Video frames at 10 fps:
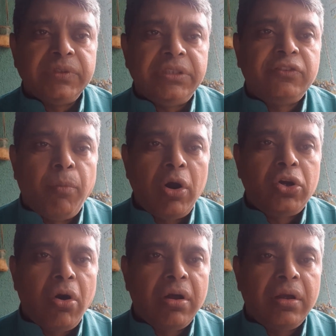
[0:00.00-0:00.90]
this small
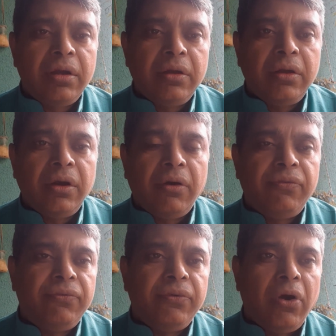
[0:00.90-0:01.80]
talk
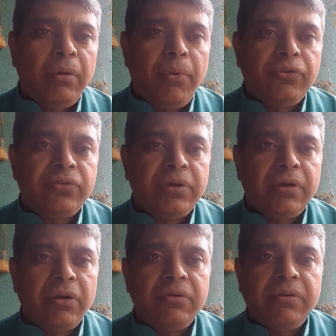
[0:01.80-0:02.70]
of almost
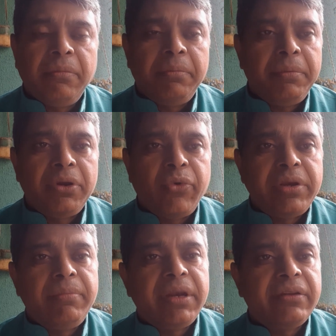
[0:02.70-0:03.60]
around maybe
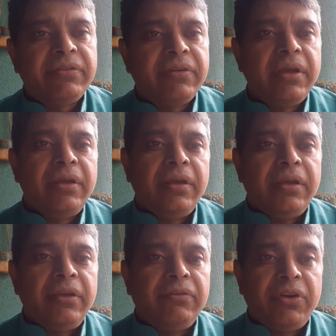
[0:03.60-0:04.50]
20 minutes,
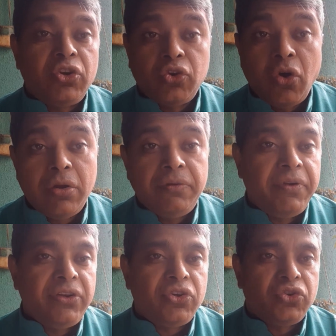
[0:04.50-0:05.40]
is very
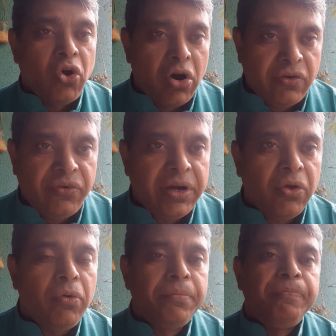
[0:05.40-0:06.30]
short
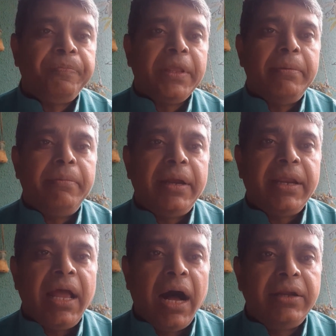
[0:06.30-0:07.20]
video. But
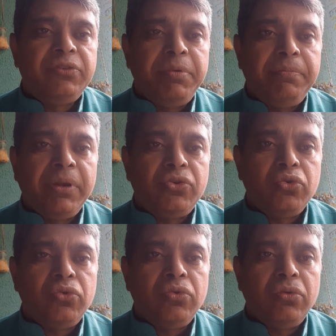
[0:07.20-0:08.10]
I urge people
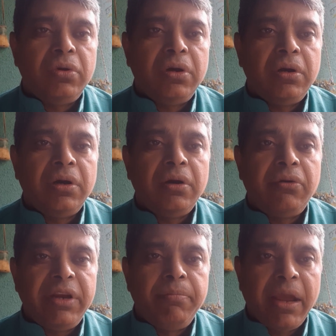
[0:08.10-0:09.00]
to
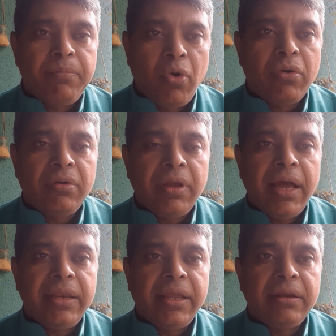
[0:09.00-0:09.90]
read my book
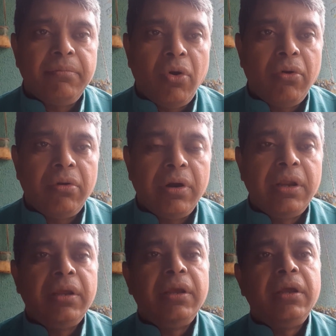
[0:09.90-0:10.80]
and get more
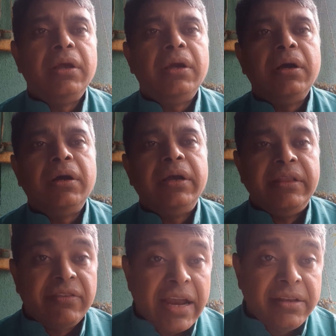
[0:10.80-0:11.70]

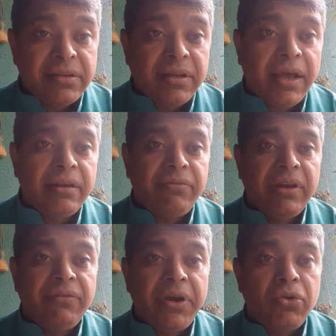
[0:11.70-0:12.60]
insight. And
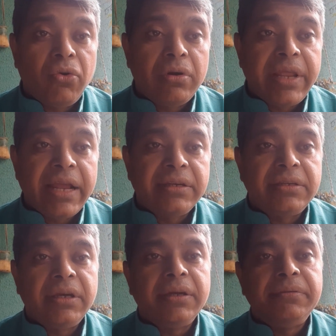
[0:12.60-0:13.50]
feel free to
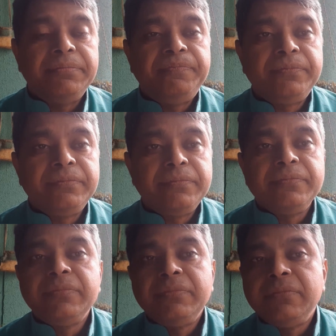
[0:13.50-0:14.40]
contact.
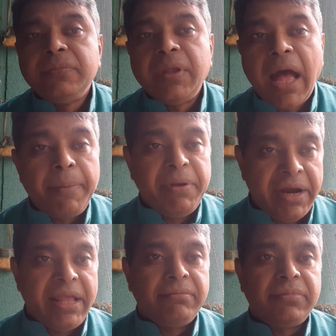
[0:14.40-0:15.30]
Happy
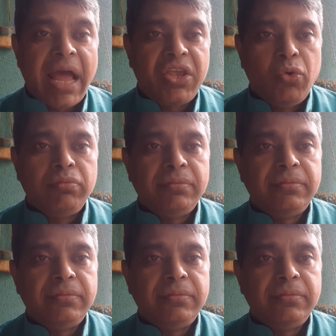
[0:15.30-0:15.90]
reading. Thank you.